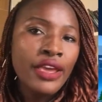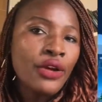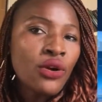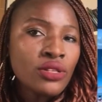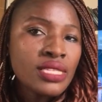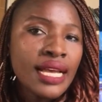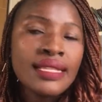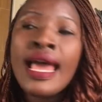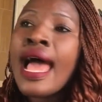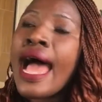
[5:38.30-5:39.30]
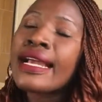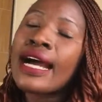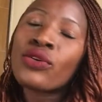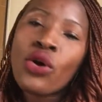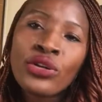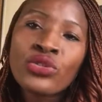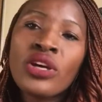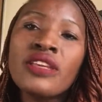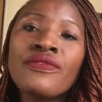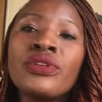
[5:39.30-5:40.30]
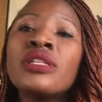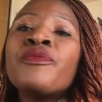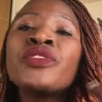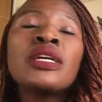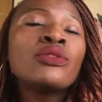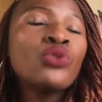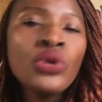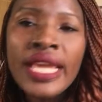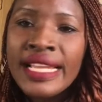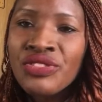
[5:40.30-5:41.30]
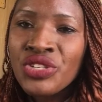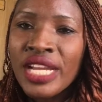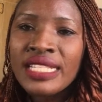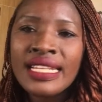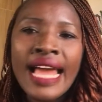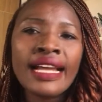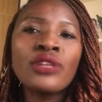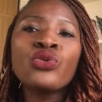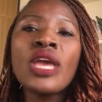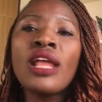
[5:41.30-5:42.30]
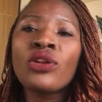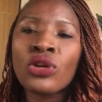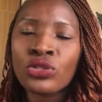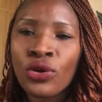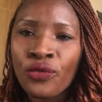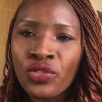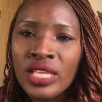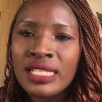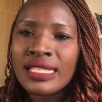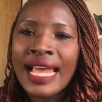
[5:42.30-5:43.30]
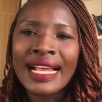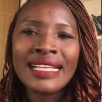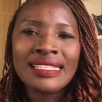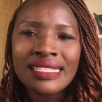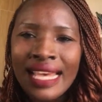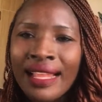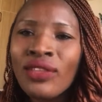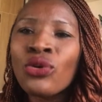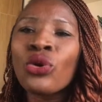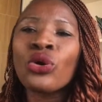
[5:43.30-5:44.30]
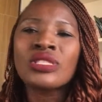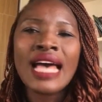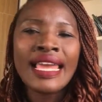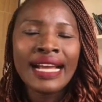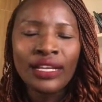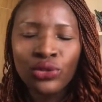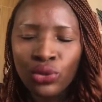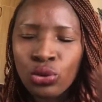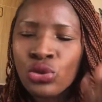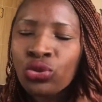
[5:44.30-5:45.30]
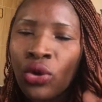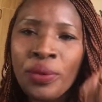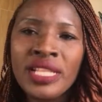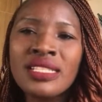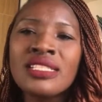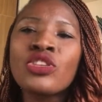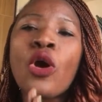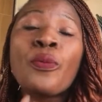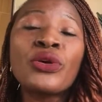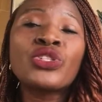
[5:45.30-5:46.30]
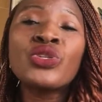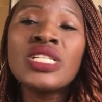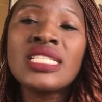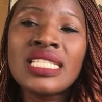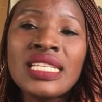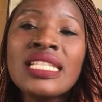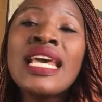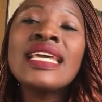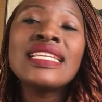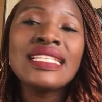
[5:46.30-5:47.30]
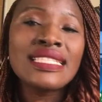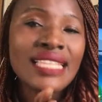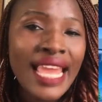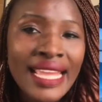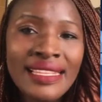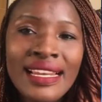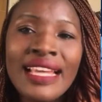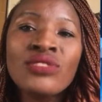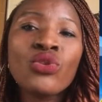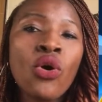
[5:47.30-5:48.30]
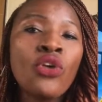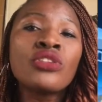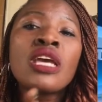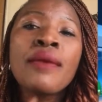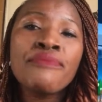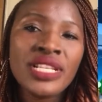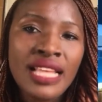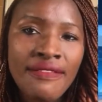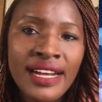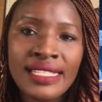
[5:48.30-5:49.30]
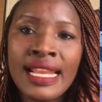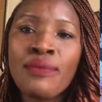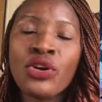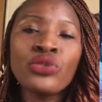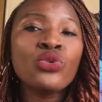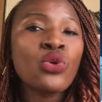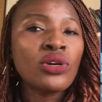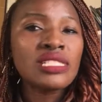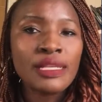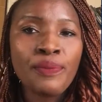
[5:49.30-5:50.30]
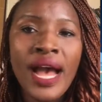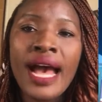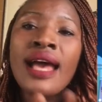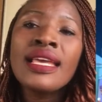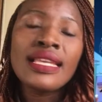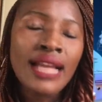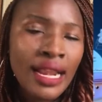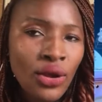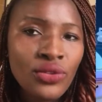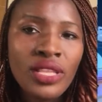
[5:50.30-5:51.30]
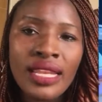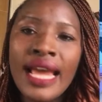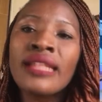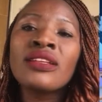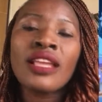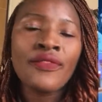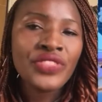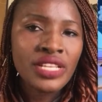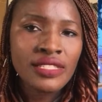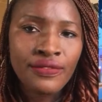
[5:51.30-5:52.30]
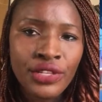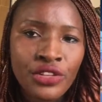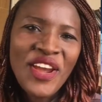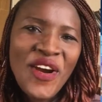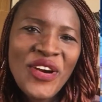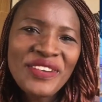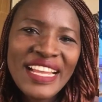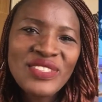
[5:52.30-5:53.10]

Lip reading: concert, I can also even do a training, I can do a lot of things, I can sell clothes, I can do so many things. The opportunity is endless on Metaverse, and I'm going to go deeper along the line in this video. Alright,